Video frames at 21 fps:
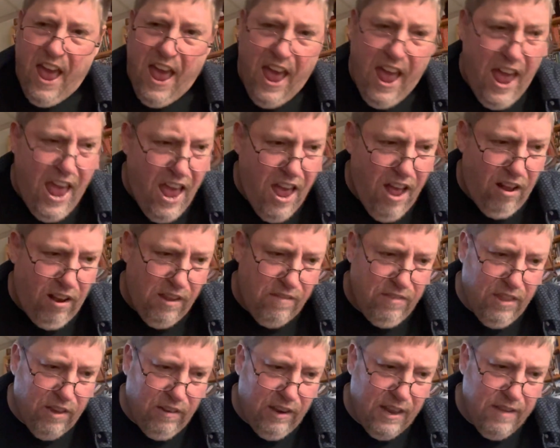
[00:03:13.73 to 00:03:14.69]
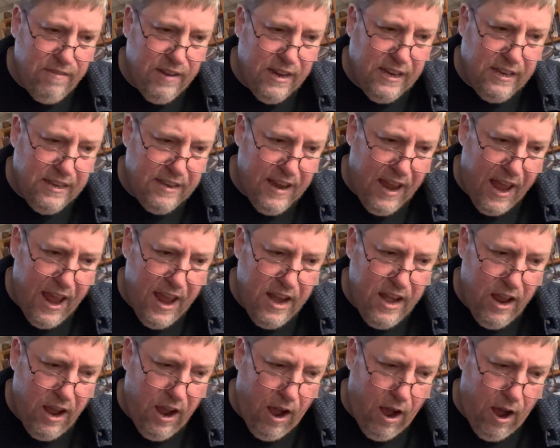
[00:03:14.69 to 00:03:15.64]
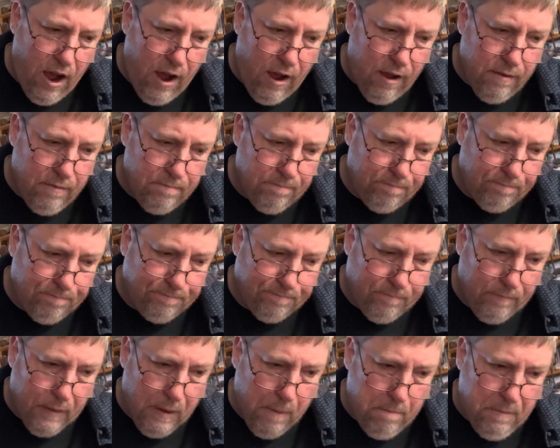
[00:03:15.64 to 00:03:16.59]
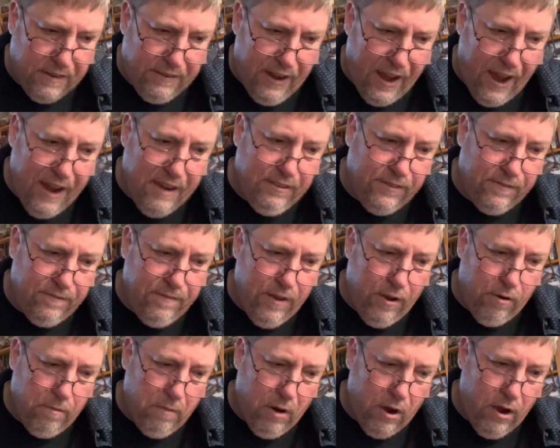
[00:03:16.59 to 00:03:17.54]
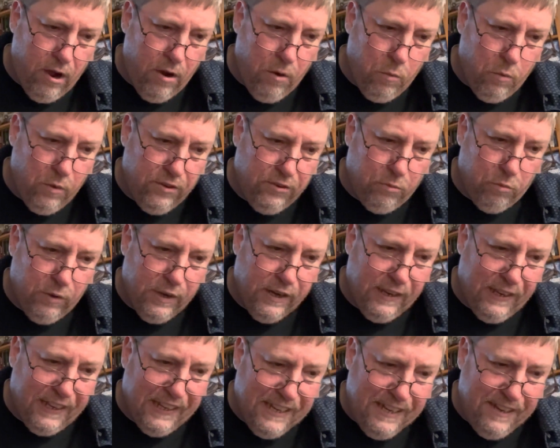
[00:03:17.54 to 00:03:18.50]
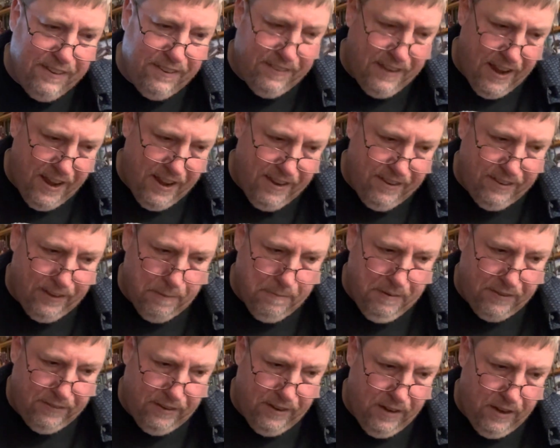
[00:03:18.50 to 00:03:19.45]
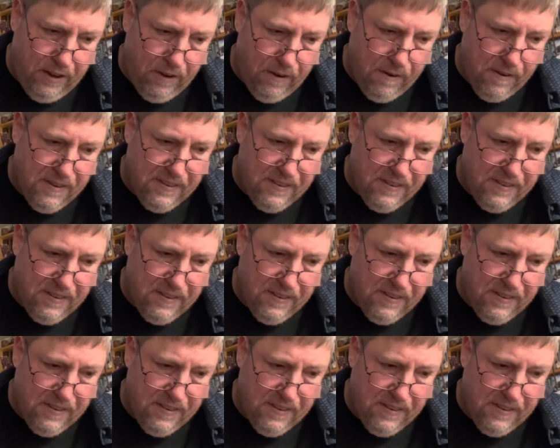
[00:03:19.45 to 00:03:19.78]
Hell of the Living Dead. Mattia's film was released as, let me see here,